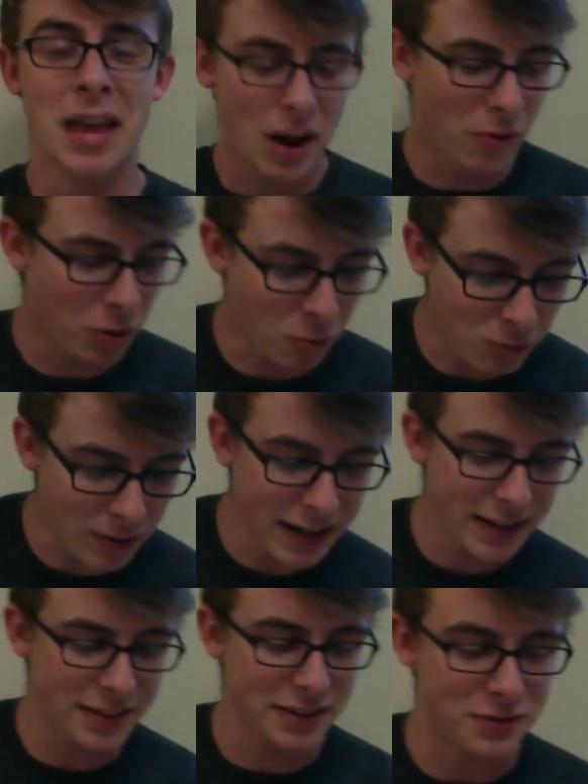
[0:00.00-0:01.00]
I want to
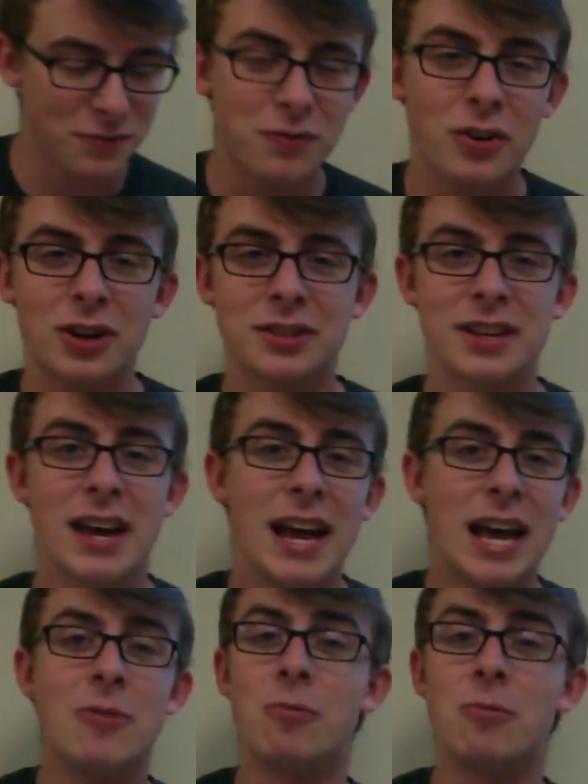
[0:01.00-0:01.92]
read this verse in